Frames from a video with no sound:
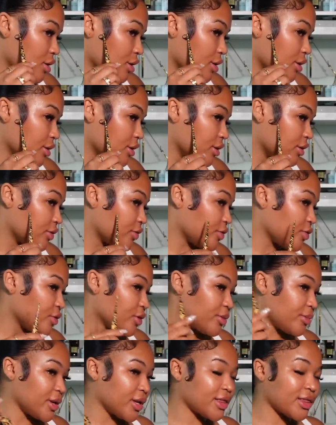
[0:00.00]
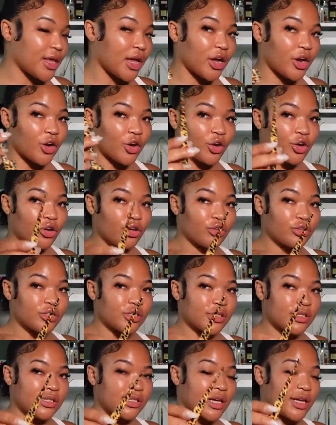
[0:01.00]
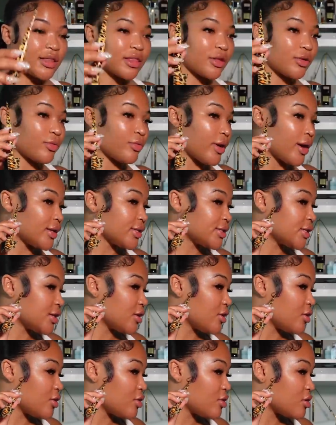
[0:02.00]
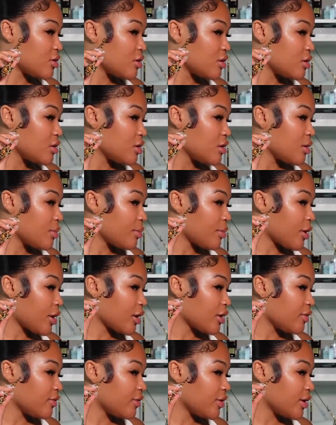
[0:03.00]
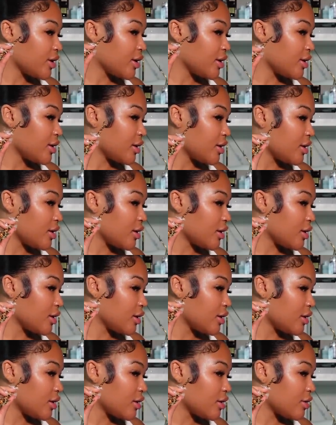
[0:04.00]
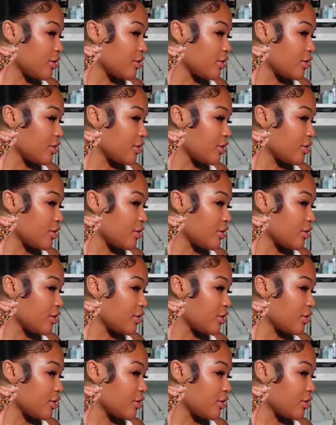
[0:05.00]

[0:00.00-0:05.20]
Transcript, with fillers: And then if you want to make that curl, just take the rat tail part of it and